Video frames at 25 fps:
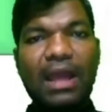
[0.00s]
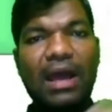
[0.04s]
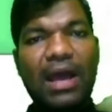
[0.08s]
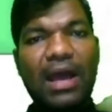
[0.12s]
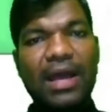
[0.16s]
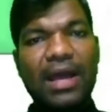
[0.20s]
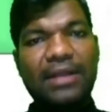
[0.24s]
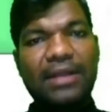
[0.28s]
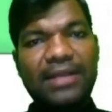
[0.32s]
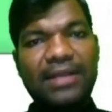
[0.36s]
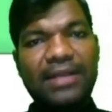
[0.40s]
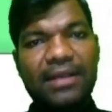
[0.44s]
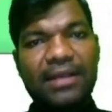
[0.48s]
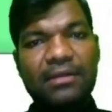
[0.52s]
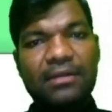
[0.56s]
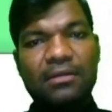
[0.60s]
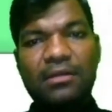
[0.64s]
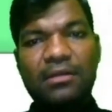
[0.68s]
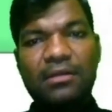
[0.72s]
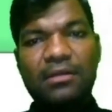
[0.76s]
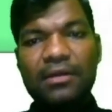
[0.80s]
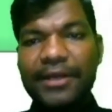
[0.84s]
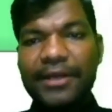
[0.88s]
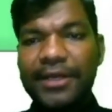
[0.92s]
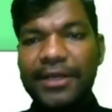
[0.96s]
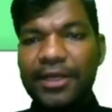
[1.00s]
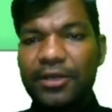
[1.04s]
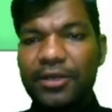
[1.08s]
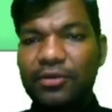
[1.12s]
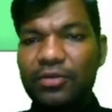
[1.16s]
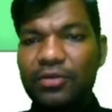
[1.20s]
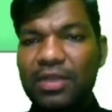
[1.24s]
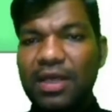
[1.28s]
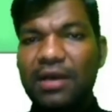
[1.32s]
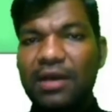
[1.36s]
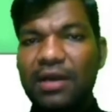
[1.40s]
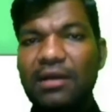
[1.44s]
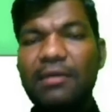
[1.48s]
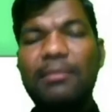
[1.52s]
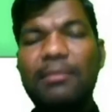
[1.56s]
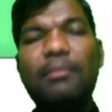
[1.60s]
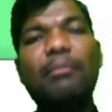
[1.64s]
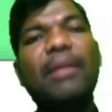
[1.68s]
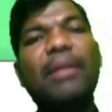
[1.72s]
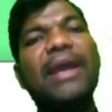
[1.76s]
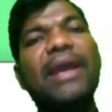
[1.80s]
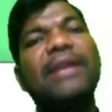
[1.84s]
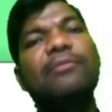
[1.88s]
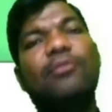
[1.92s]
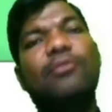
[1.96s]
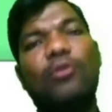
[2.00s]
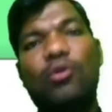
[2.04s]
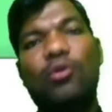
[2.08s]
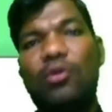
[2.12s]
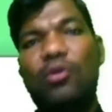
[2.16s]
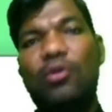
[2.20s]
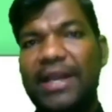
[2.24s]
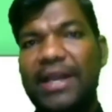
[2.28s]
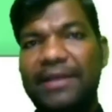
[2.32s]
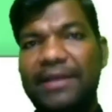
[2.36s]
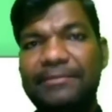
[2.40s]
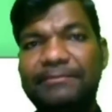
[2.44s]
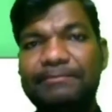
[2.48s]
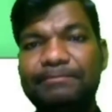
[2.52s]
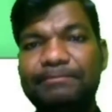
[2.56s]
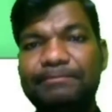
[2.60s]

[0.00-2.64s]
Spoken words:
and then return to the main program.